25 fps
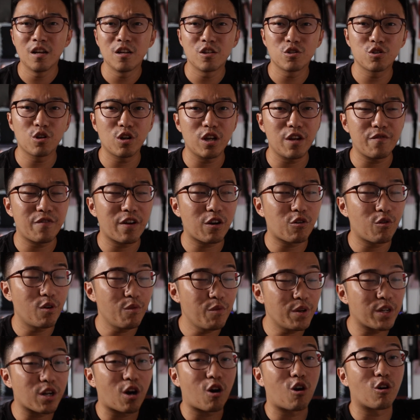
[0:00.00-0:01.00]
So if you're going
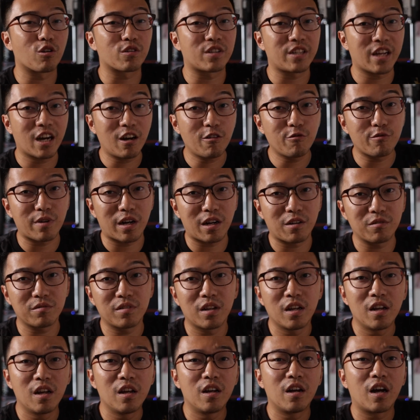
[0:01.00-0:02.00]
with the hotel route,
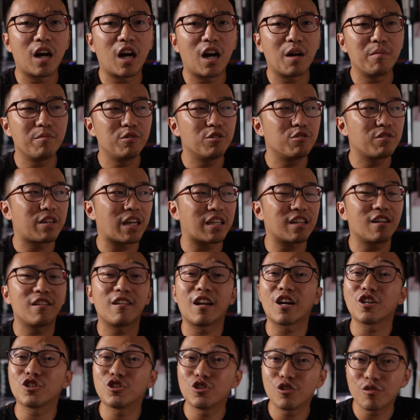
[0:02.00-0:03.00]
you'll get a
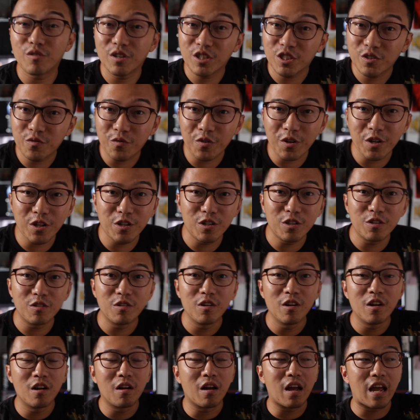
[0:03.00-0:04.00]
luxurious feel,
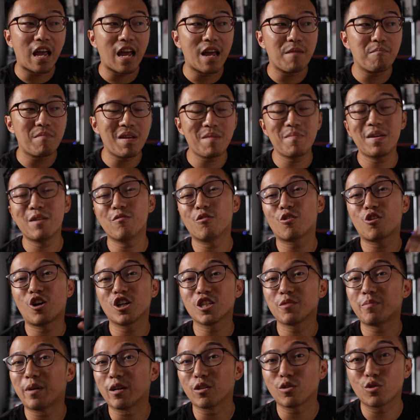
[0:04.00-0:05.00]
and maybe it will
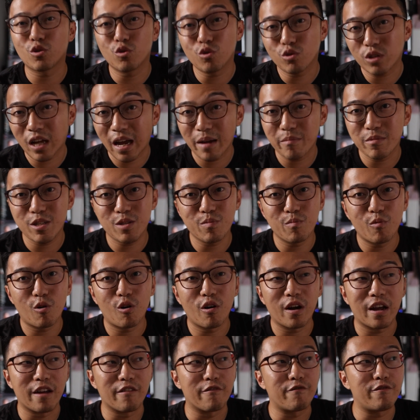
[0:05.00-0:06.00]
cost about 2 times
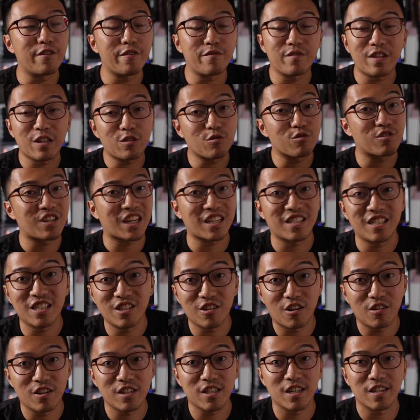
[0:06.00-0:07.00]
more at $50 to
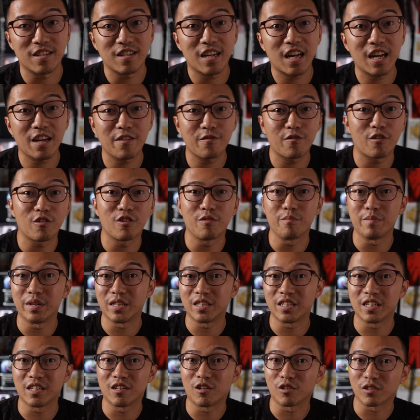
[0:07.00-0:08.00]
$60 a night for a
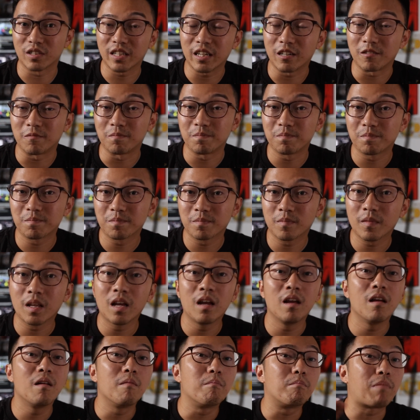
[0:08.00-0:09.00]
mid-tier hotel.
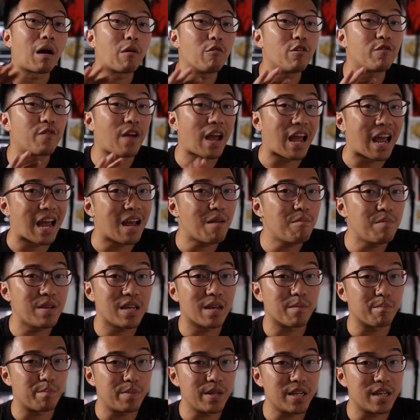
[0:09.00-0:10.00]
But with
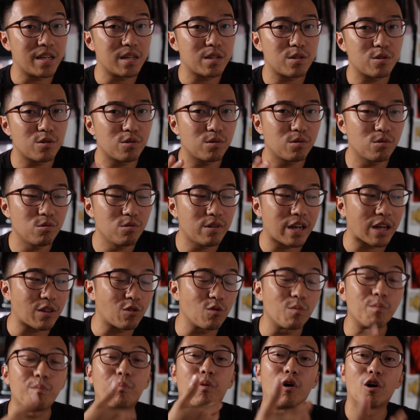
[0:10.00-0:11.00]
Airbnbs, you do get
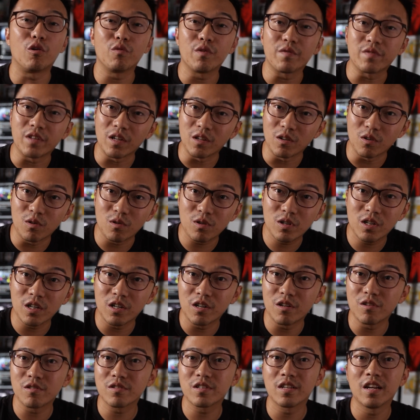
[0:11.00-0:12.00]
to bond with the
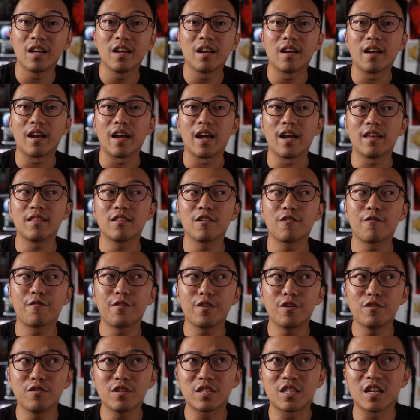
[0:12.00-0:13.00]
locals, and the
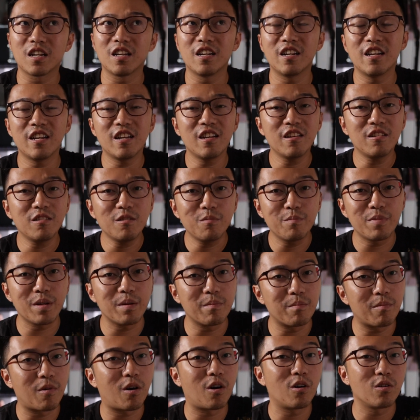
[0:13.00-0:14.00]
feel is a little
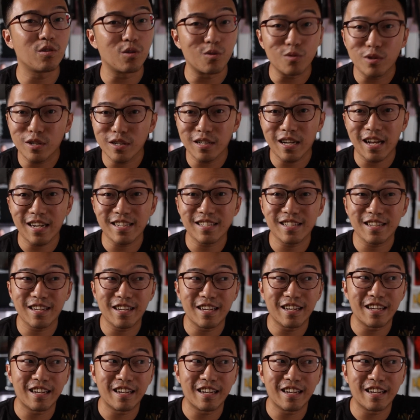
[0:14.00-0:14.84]
bit more localized